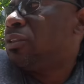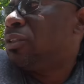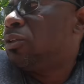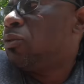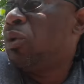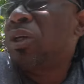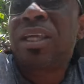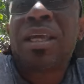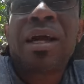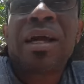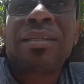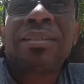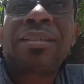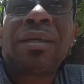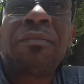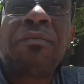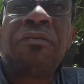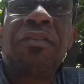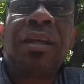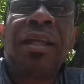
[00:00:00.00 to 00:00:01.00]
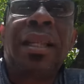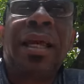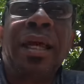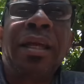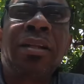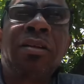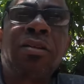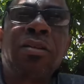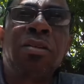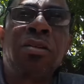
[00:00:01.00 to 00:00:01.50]
We can't stop failing, you
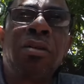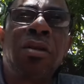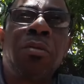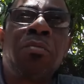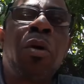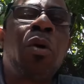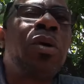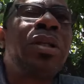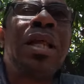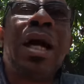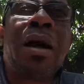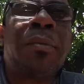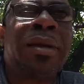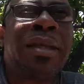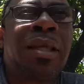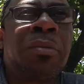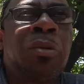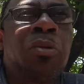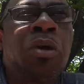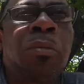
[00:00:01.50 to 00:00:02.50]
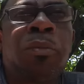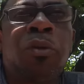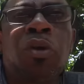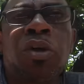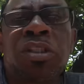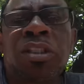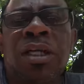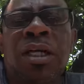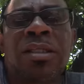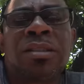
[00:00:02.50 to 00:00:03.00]
know, but we now make it be
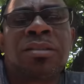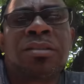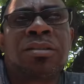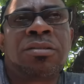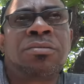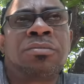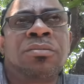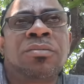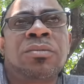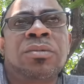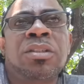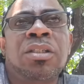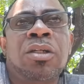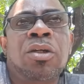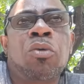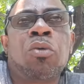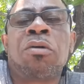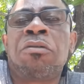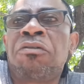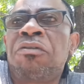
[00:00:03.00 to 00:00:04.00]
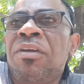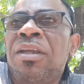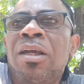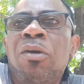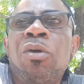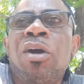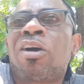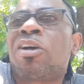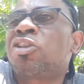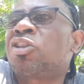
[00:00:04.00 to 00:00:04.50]
reportioned. We feel
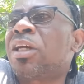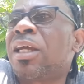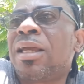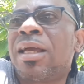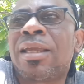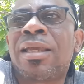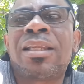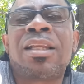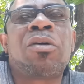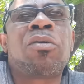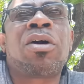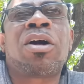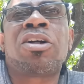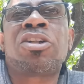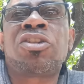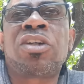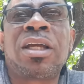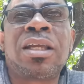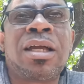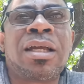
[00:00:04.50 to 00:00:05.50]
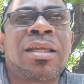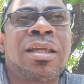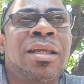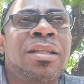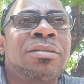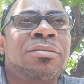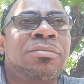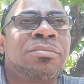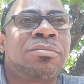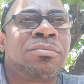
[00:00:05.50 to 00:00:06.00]
we are going to try again and we are going to try
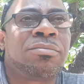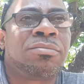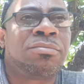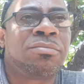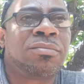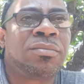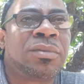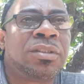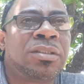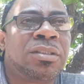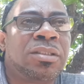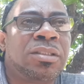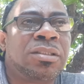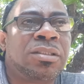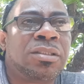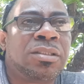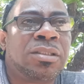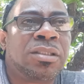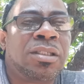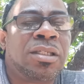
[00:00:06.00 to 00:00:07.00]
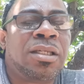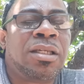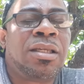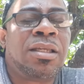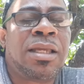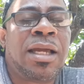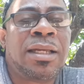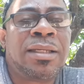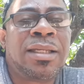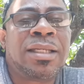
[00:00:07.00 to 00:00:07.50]
again.
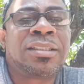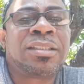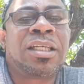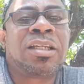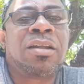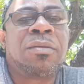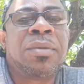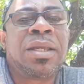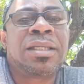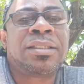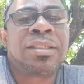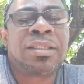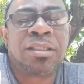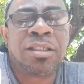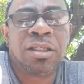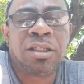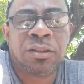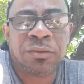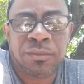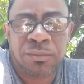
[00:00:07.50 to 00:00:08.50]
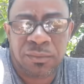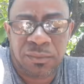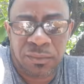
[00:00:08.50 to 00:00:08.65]
You understand what I say to you?